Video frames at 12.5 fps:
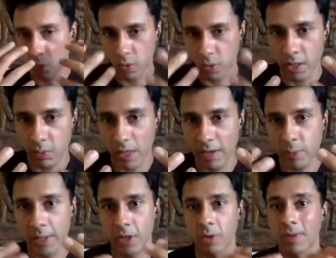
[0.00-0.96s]
work well
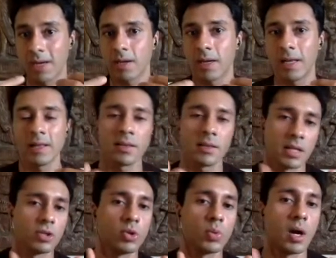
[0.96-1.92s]
with your mental health,
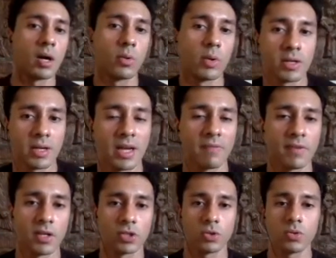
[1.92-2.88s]
then you are going to have
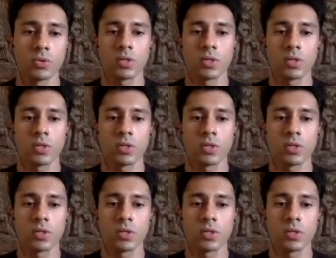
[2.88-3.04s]
issues.